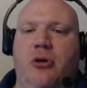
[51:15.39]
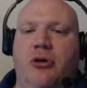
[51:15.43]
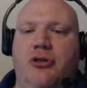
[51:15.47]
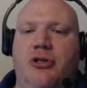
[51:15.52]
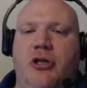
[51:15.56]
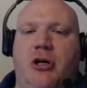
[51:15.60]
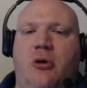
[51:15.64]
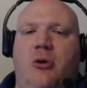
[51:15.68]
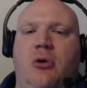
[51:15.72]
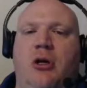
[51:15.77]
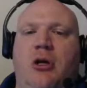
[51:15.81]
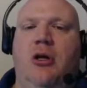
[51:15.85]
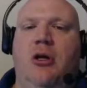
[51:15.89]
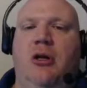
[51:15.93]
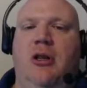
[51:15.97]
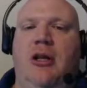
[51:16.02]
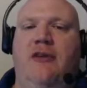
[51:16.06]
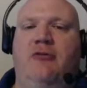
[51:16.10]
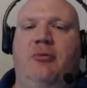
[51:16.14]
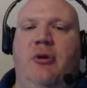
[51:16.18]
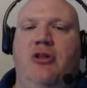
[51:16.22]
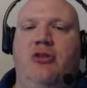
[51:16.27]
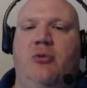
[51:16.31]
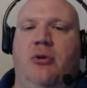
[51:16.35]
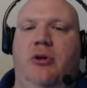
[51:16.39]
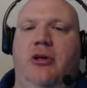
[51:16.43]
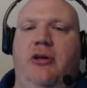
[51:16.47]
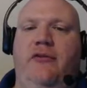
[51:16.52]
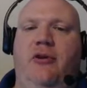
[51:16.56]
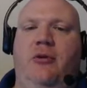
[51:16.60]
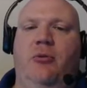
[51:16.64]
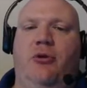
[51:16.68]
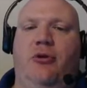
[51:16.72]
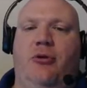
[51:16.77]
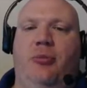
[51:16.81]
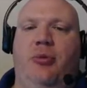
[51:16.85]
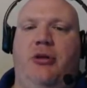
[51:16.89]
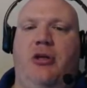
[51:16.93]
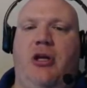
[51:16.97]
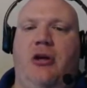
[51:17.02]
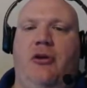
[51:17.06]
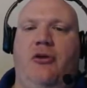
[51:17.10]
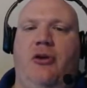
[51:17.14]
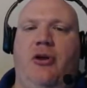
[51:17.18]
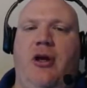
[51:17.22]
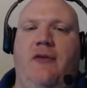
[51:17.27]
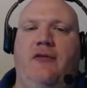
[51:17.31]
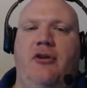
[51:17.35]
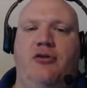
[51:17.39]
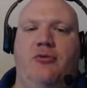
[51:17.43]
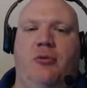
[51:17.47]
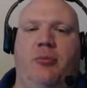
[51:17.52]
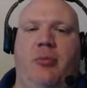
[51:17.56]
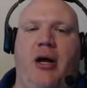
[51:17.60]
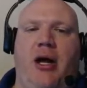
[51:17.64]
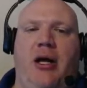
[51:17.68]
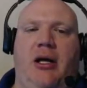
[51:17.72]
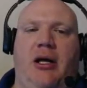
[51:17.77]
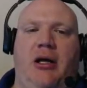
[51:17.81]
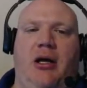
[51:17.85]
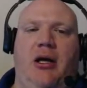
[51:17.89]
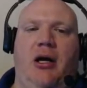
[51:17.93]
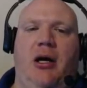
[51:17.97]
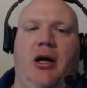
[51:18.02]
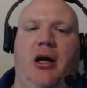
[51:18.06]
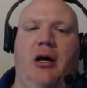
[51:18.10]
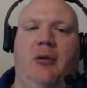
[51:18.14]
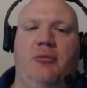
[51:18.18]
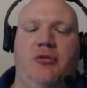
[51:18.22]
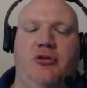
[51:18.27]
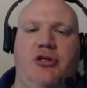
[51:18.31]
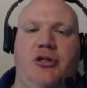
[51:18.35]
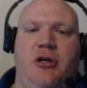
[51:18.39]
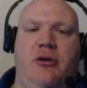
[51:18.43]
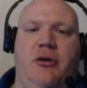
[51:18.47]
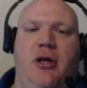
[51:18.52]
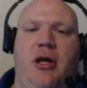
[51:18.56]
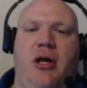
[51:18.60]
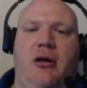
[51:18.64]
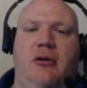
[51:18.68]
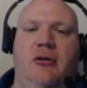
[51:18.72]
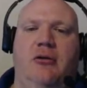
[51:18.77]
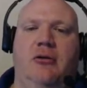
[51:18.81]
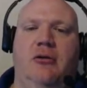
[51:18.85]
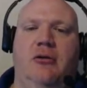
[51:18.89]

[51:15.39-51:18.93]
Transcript: So left means we're leaving. We're going to put that on the left as we're backing up, so that